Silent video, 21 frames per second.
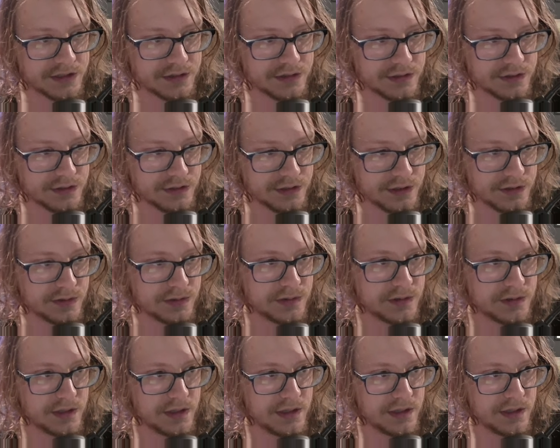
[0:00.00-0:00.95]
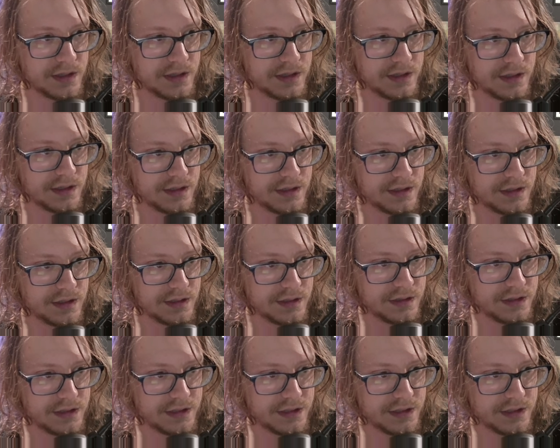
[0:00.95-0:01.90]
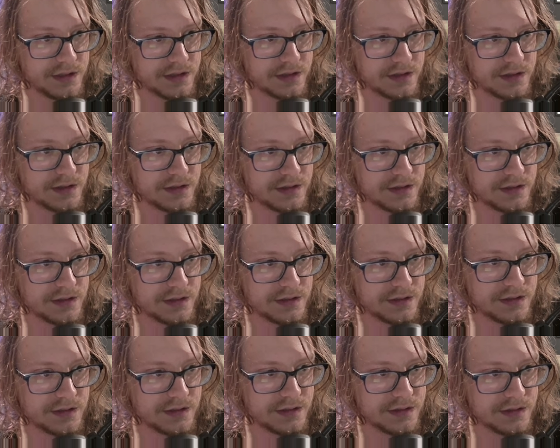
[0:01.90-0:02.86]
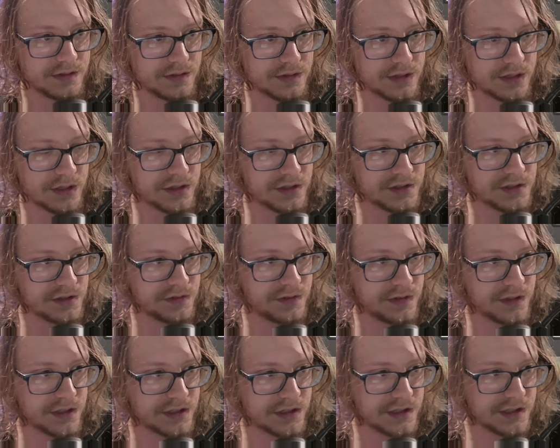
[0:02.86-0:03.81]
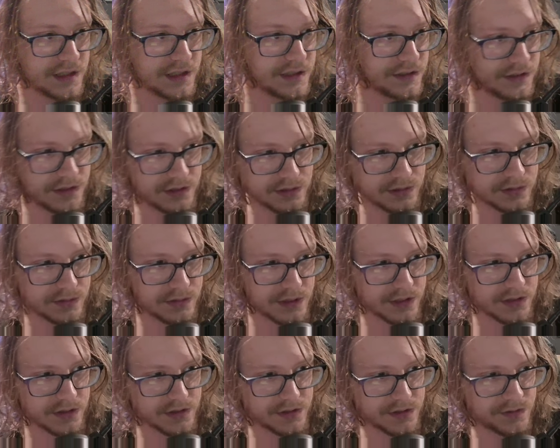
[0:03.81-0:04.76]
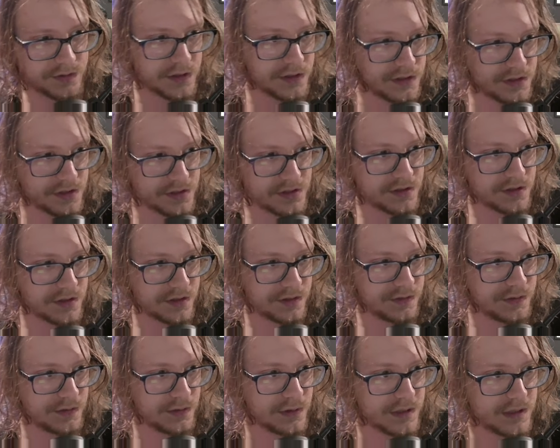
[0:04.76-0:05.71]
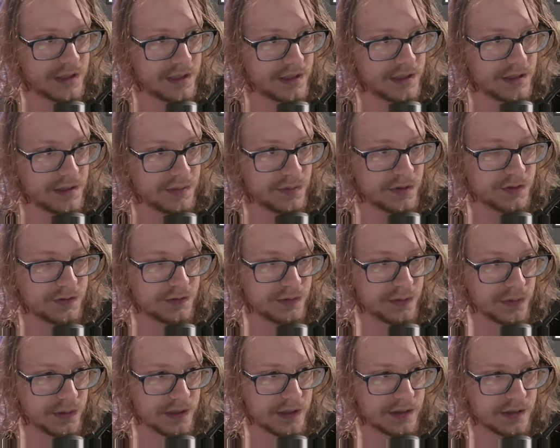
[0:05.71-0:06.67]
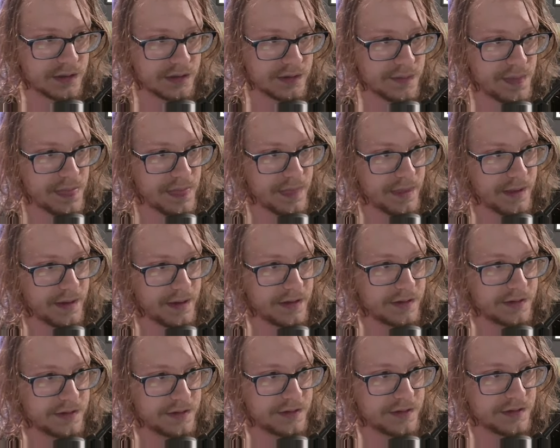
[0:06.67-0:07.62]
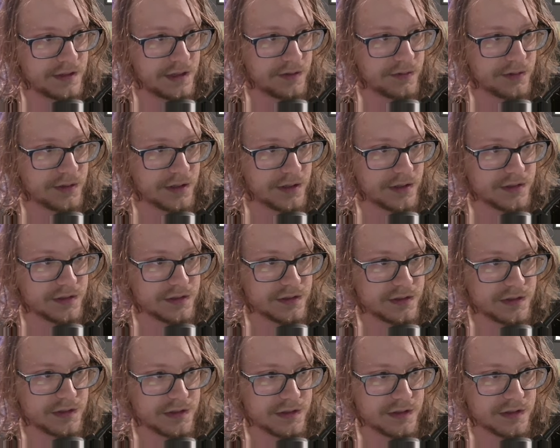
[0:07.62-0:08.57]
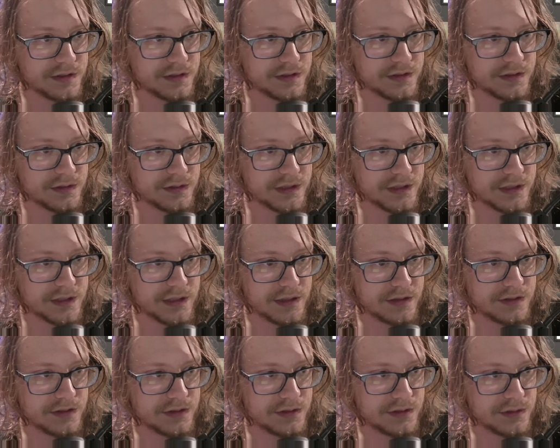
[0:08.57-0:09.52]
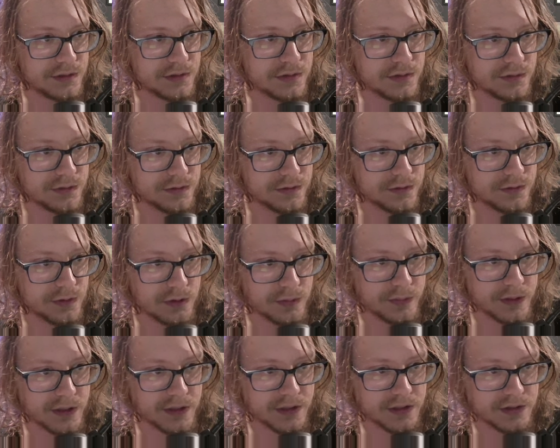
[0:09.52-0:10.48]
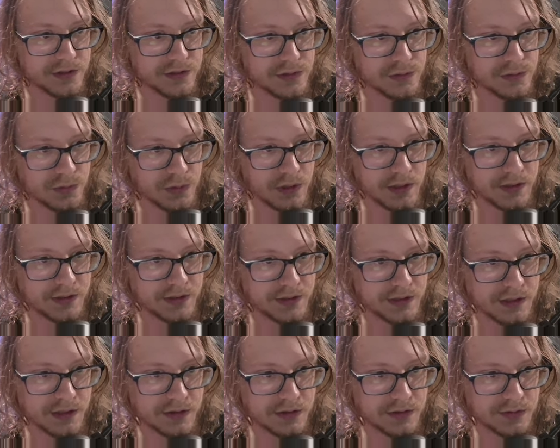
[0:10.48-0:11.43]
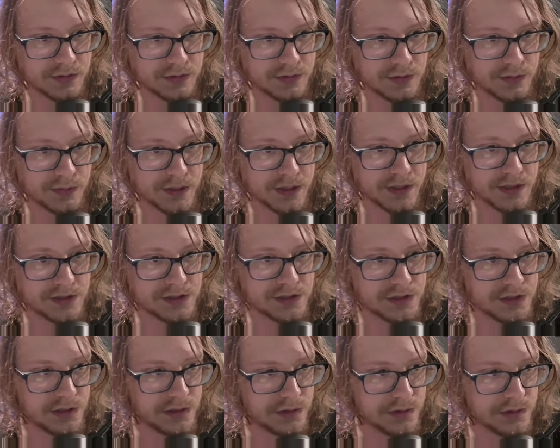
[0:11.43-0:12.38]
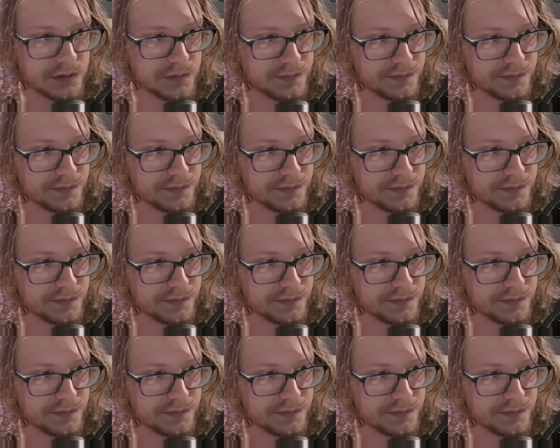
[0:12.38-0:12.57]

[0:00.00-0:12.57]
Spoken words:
So the recursive function has to recurse first for that number 4, and that recurses into this 3 and 2, 4 minus 1 and 4 minus 2.